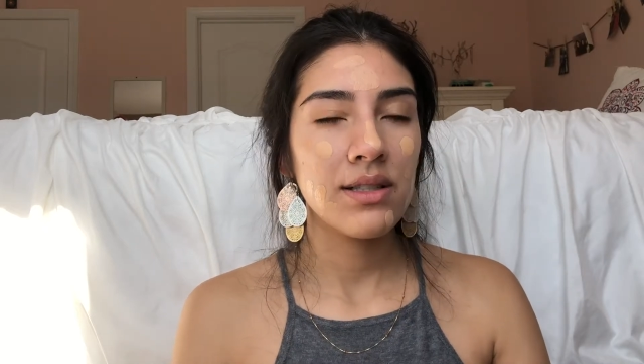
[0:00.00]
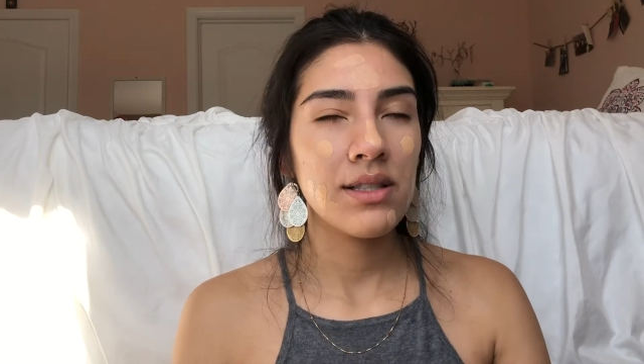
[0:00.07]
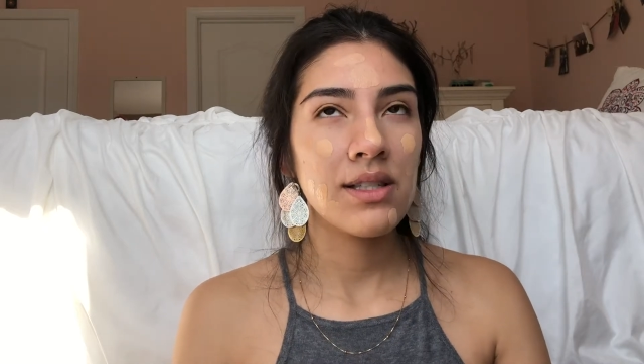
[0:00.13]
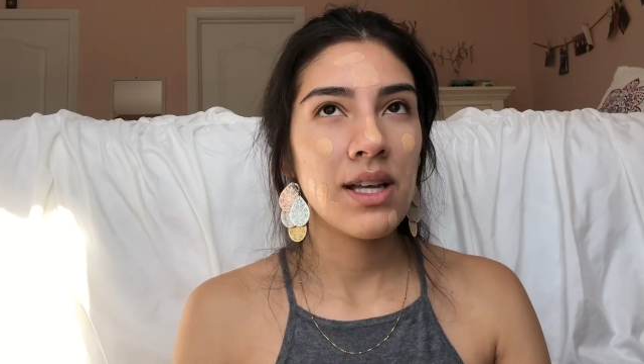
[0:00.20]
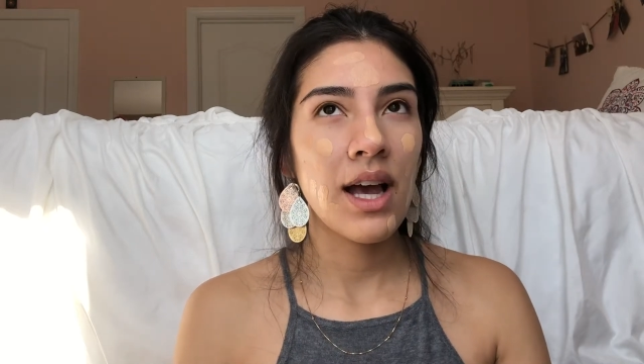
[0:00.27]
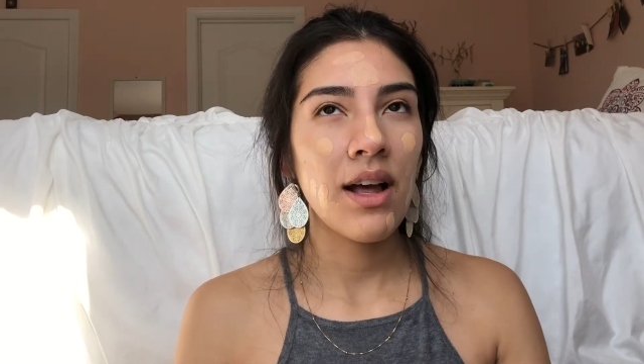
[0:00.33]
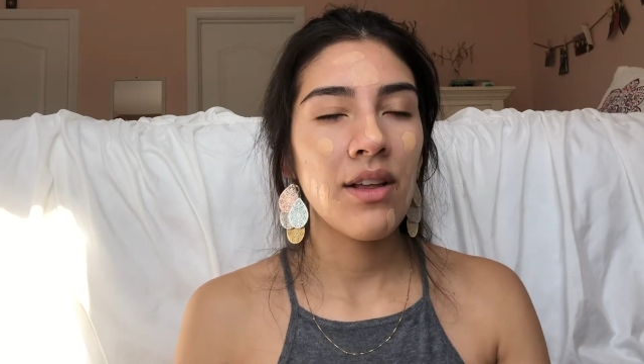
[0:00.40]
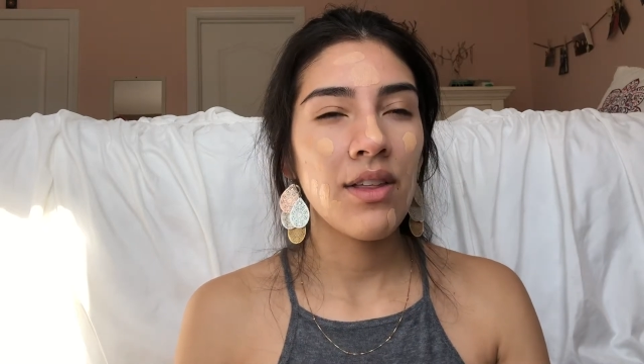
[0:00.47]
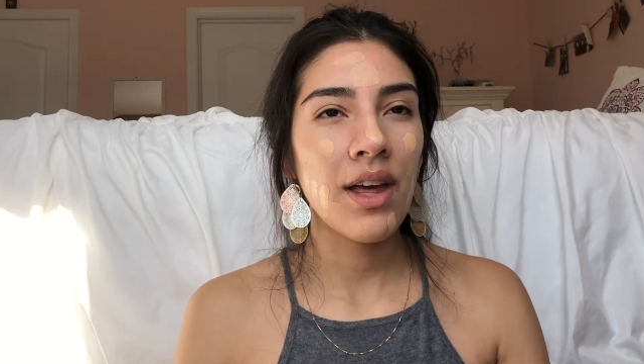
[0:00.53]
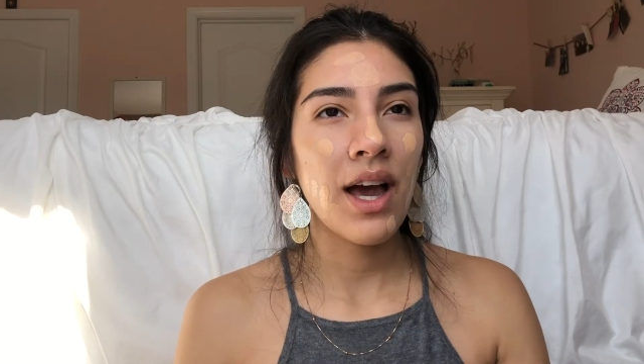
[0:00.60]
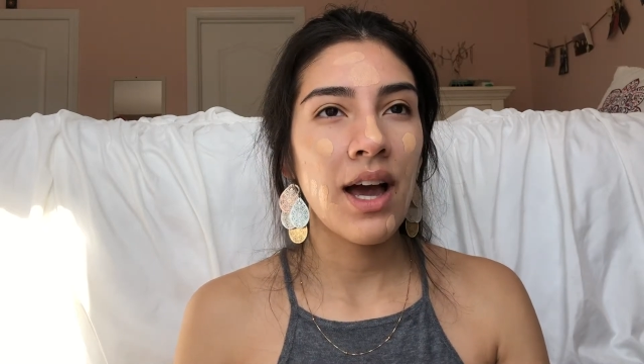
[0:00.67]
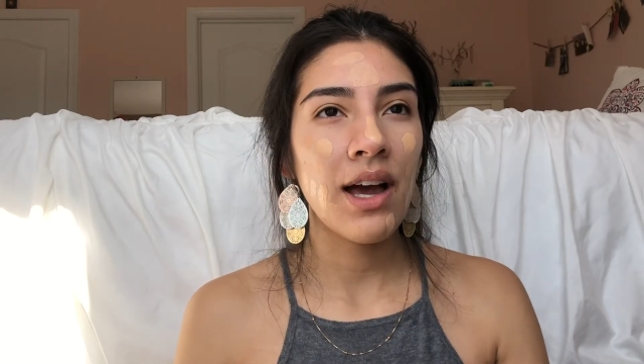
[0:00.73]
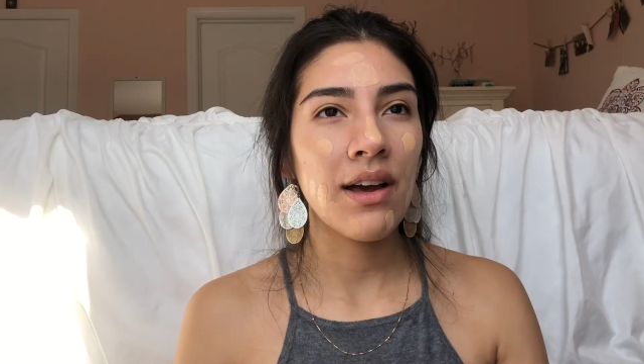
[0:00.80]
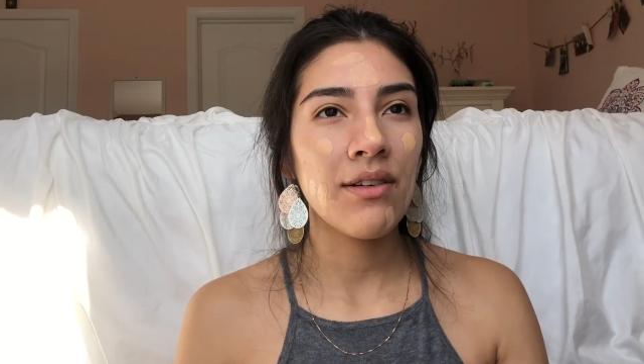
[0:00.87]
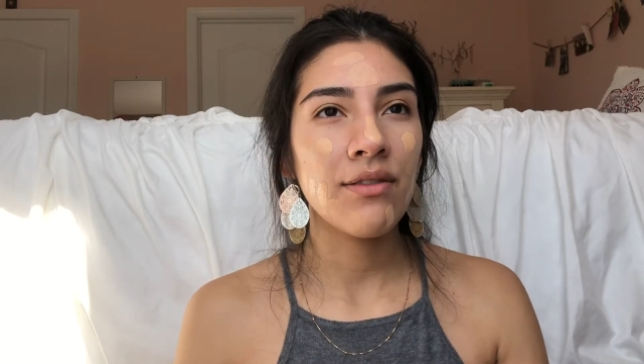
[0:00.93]
tell
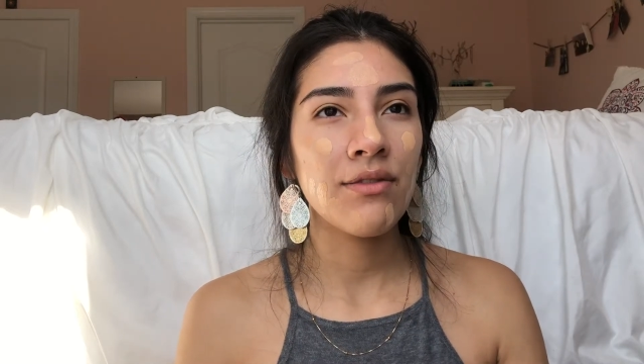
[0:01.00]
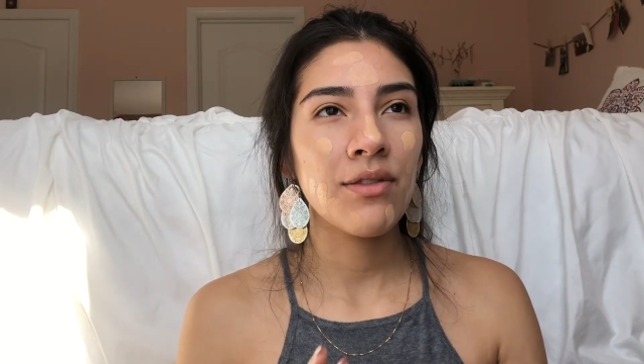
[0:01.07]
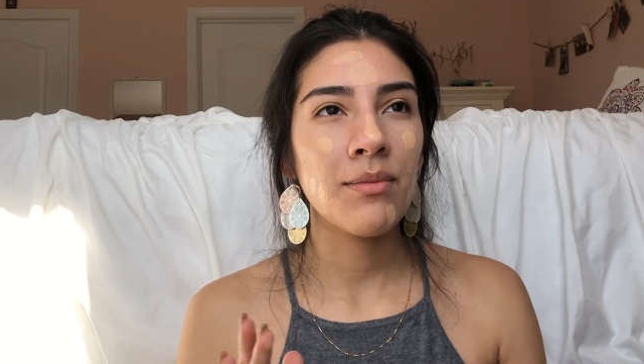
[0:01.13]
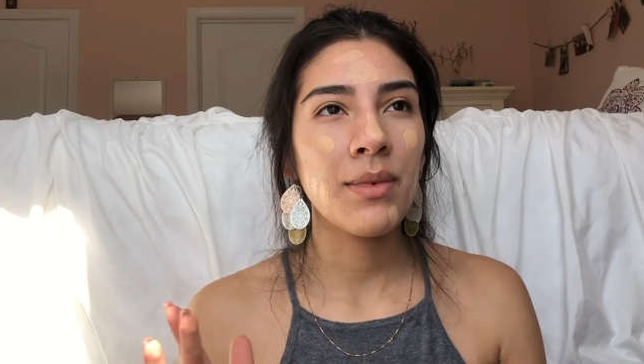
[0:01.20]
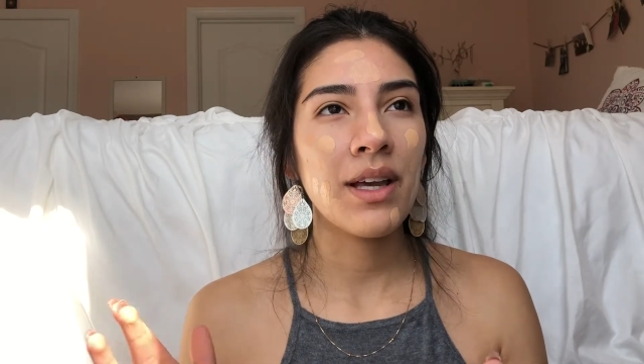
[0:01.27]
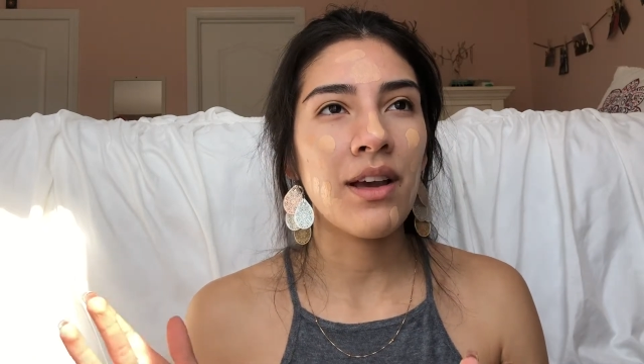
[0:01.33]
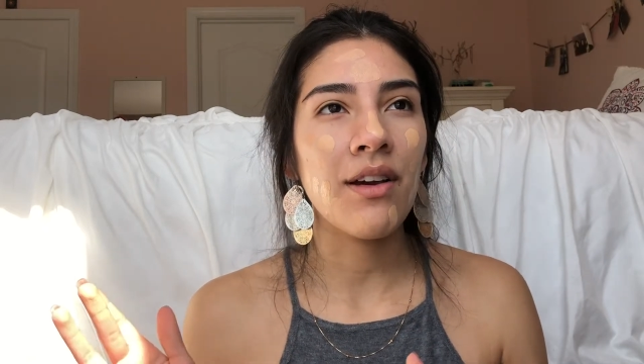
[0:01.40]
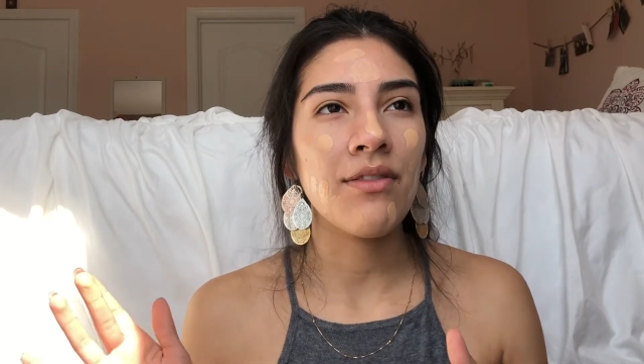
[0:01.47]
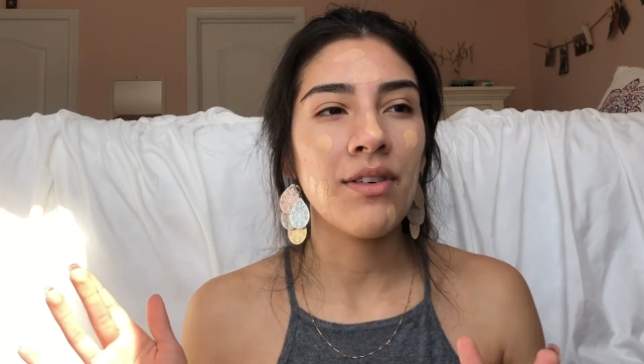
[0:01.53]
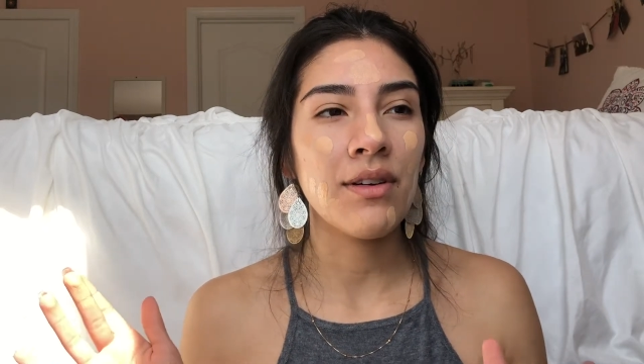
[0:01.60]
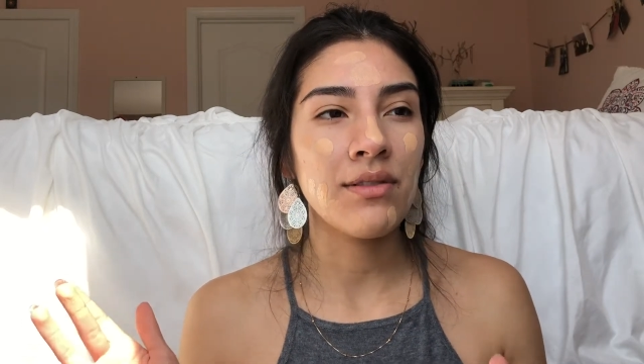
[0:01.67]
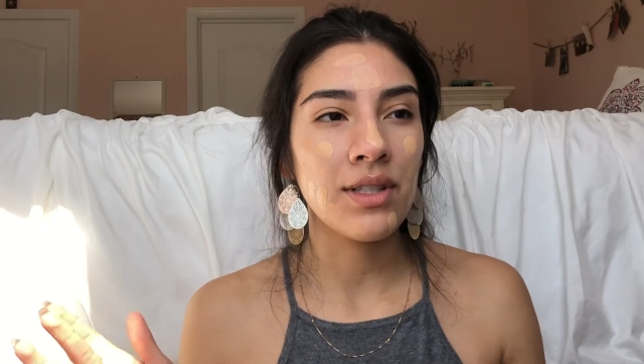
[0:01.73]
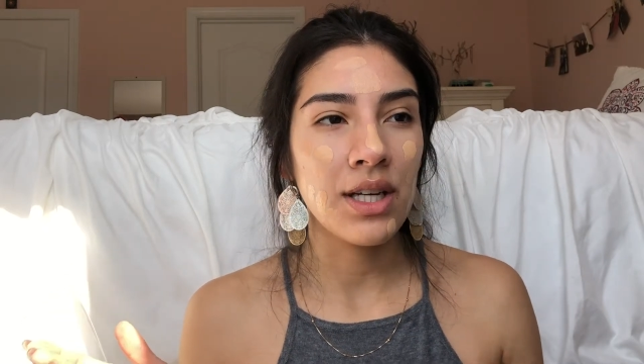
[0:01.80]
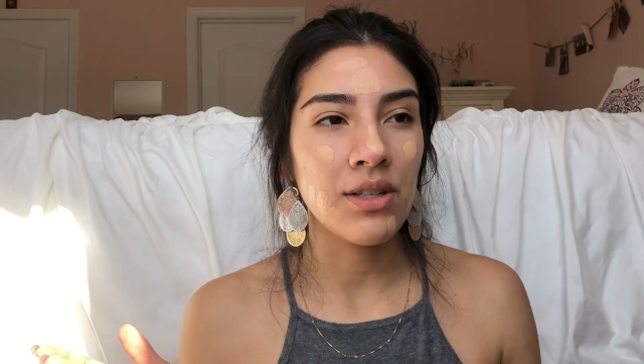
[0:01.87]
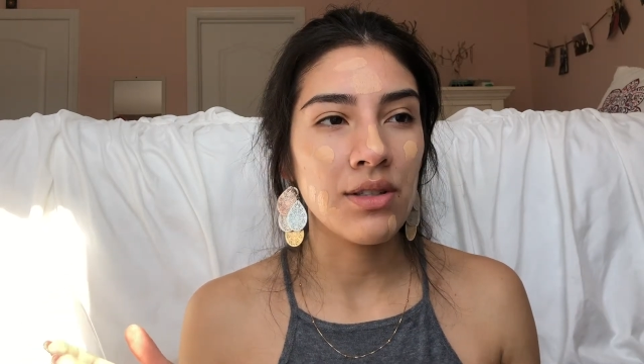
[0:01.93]
that from like a
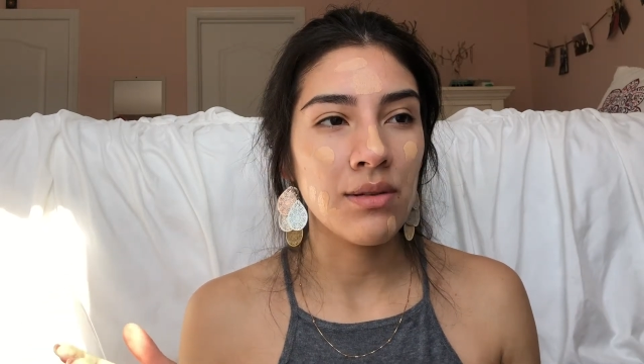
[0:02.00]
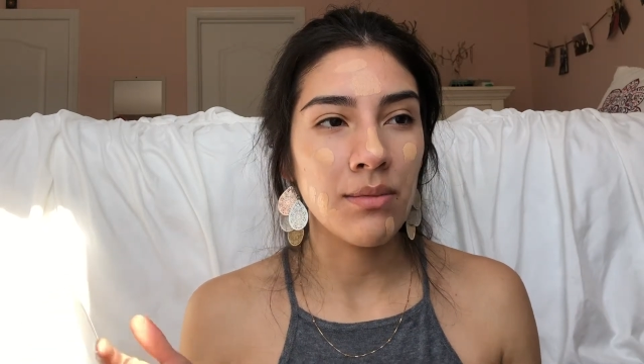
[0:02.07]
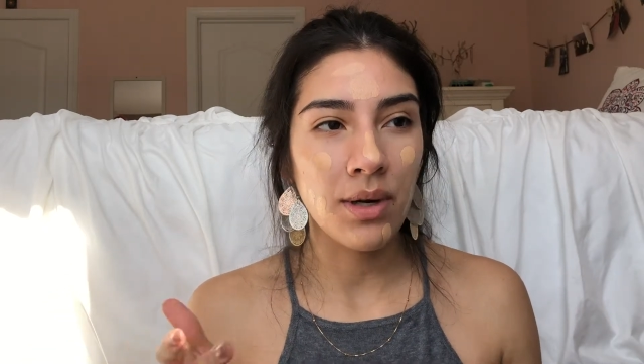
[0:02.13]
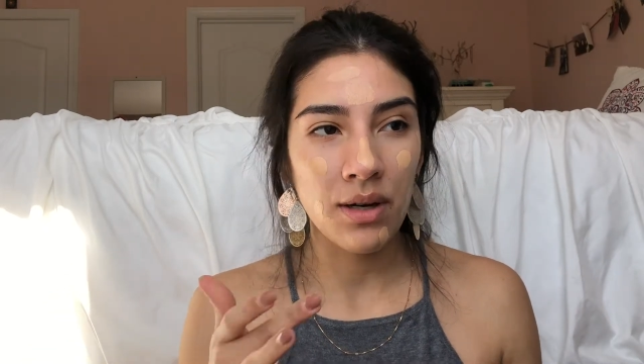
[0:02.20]
foundation